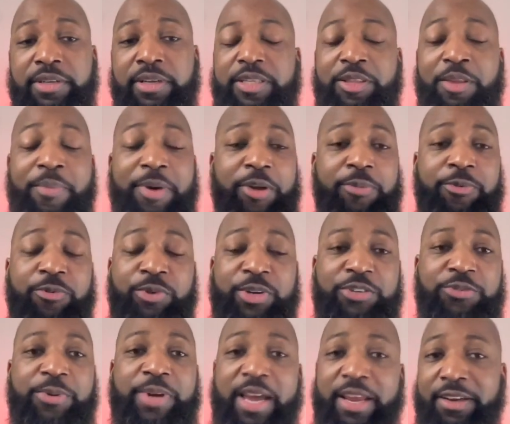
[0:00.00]
No matter
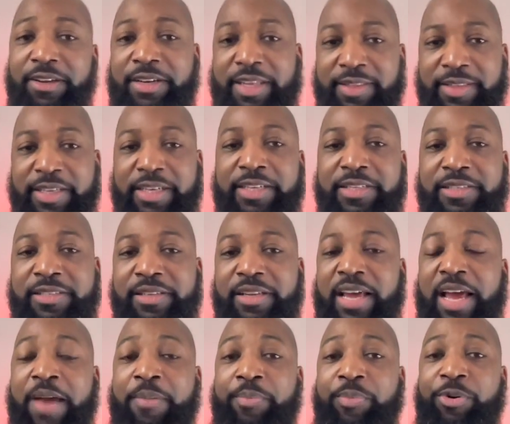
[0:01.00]
which way I look at this,
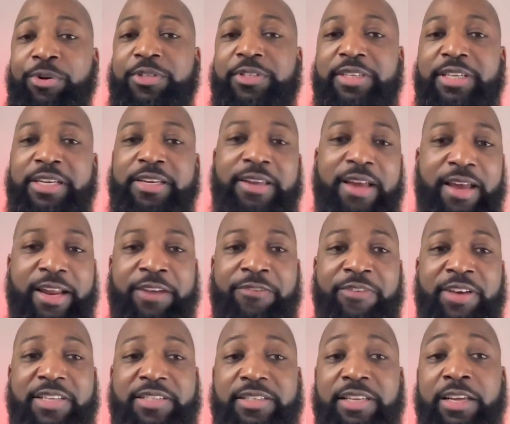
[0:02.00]
I'm personally not
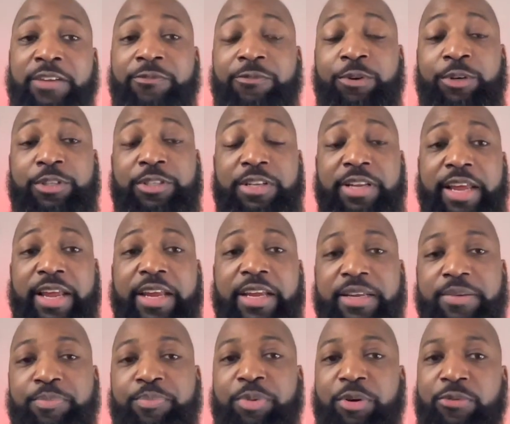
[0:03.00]
investing for
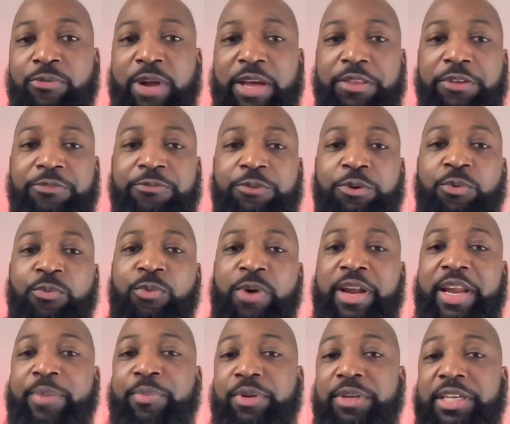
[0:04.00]
today, but rather for
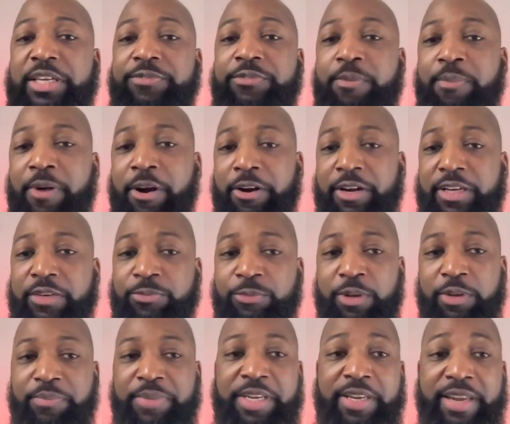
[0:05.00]
when I believe the market
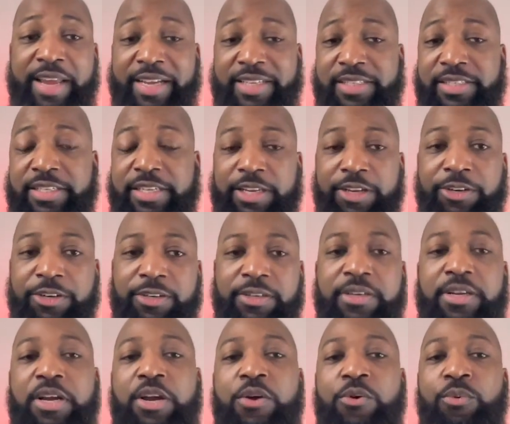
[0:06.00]
will be next year,
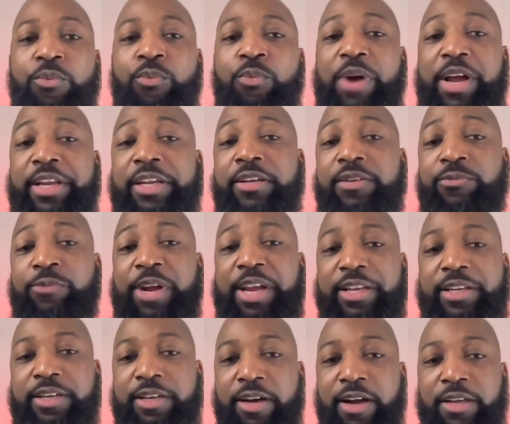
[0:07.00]
when
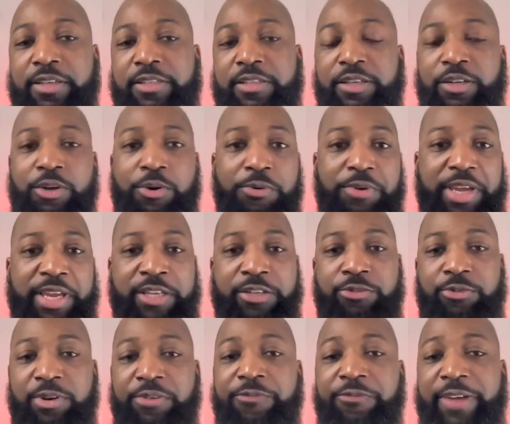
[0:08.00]
rate cuts go
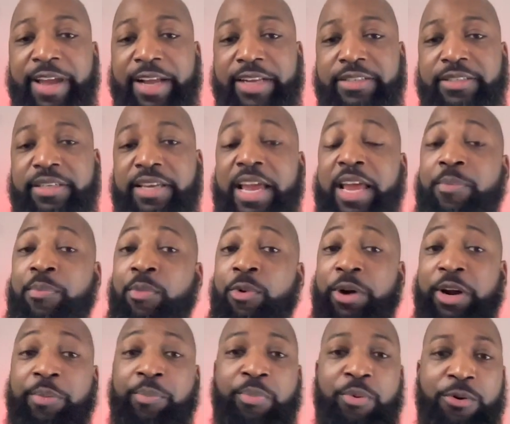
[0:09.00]
into effect, and
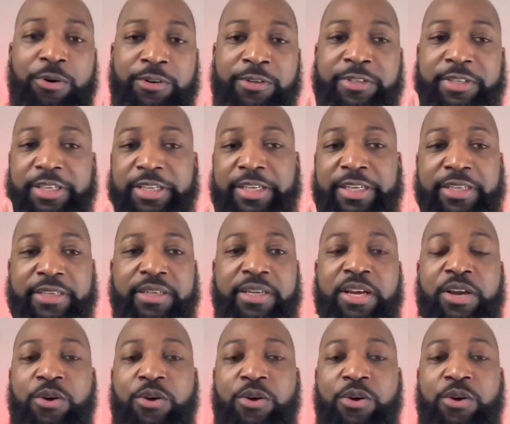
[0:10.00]
more importantly,